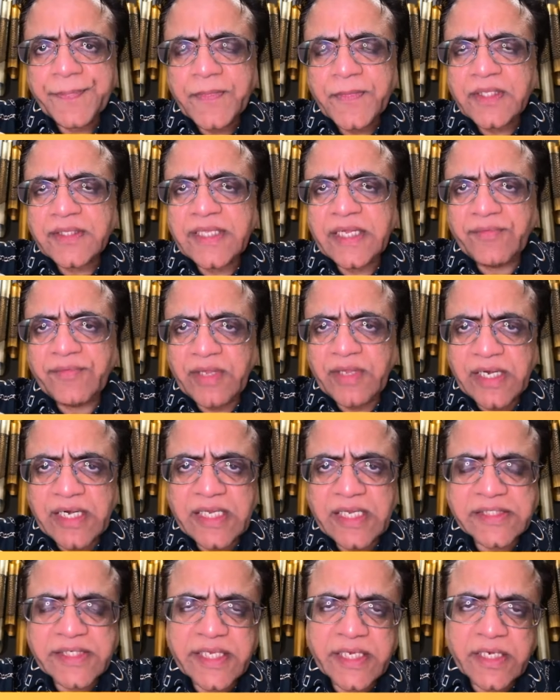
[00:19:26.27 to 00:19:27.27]
that we are
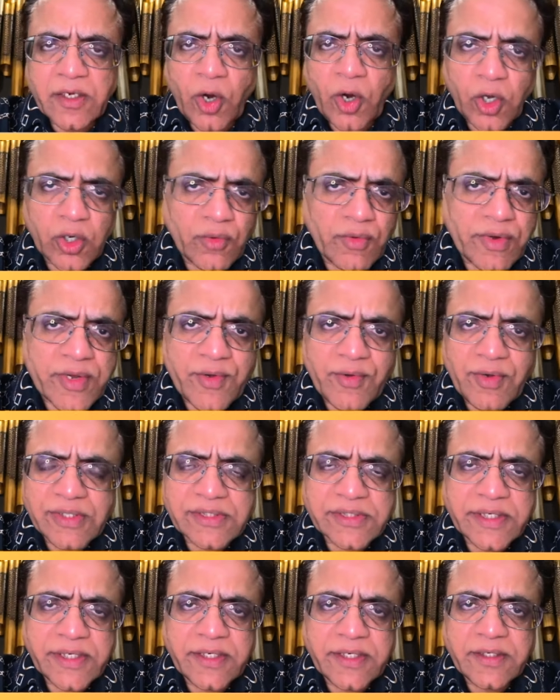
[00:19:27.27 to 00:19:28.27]
releasing in all over
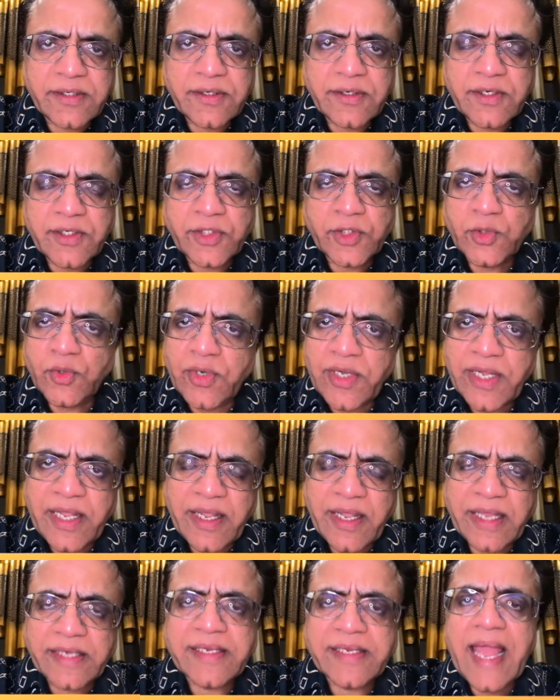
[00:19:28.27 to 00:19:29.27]
USA, UK,
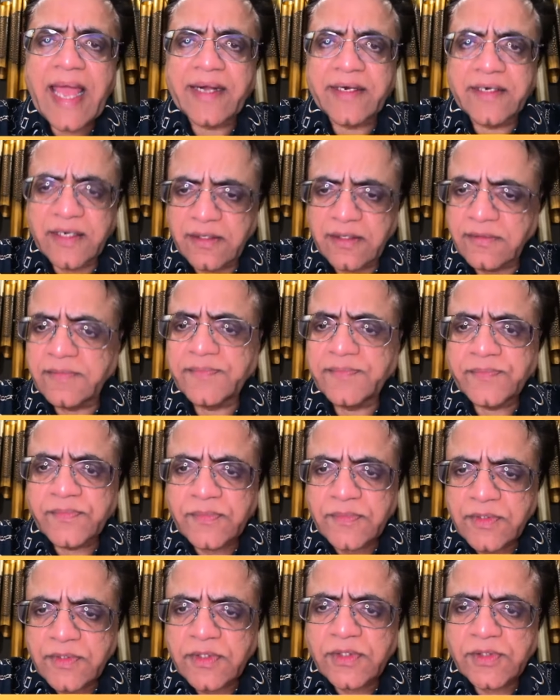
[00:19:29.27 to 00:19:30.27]
and Canada.
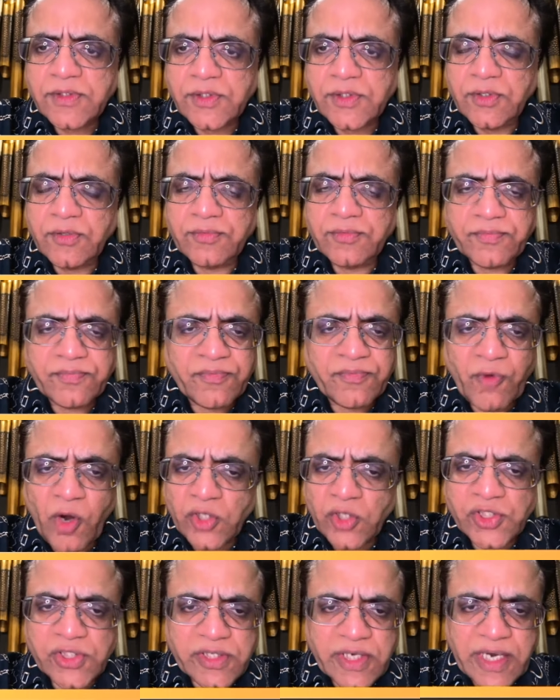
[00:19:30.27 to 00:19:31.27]
So
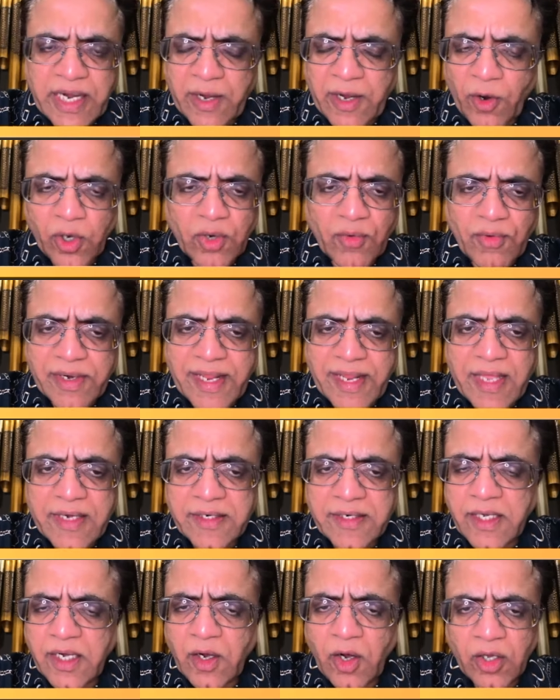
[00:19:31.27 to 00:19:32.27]
watch it all over
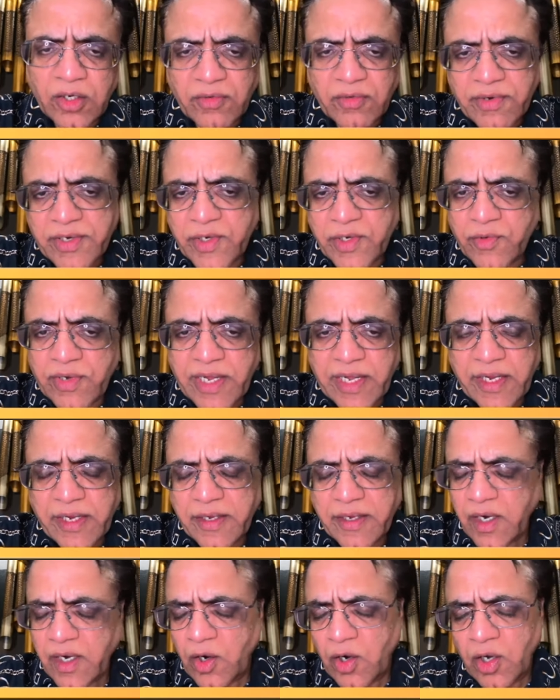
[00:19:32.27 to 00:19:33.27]
Canada, all over UK,
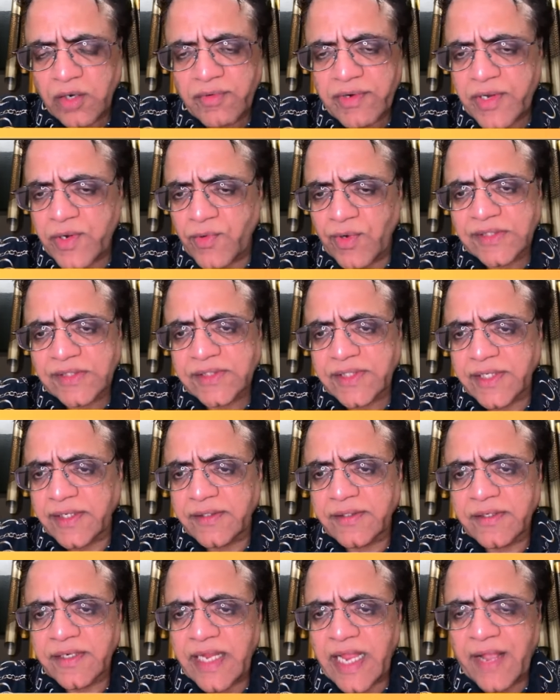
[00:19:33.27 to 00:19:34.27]
all over USA.
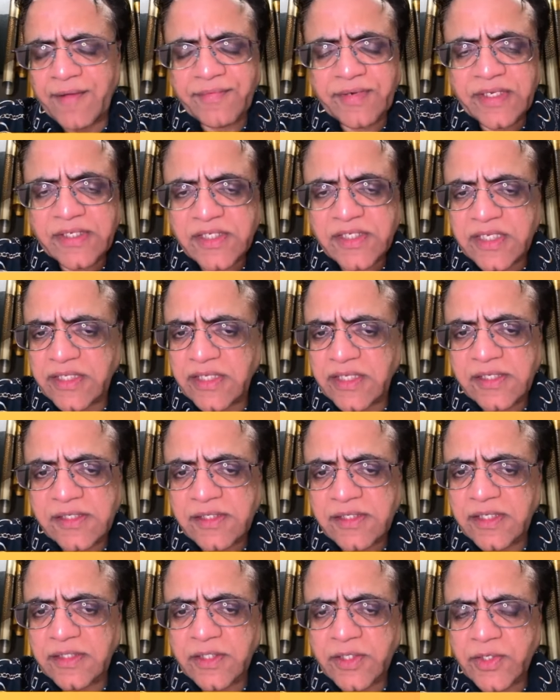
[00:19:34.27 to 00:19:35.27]
Every city
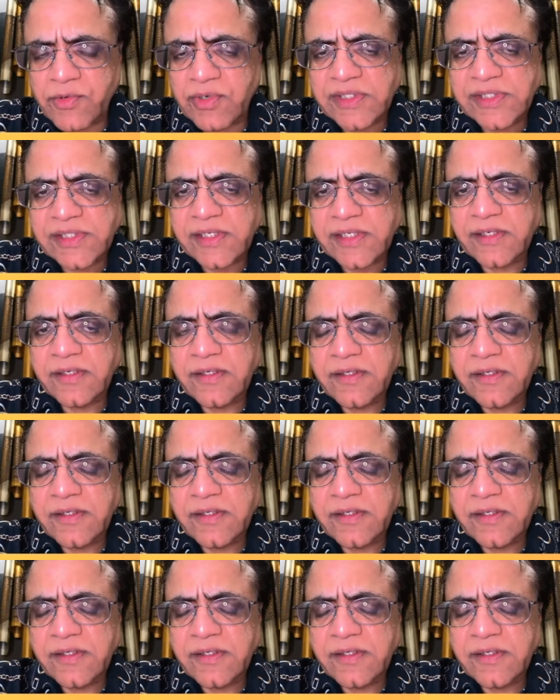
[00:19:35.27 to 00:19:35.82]
in the USA,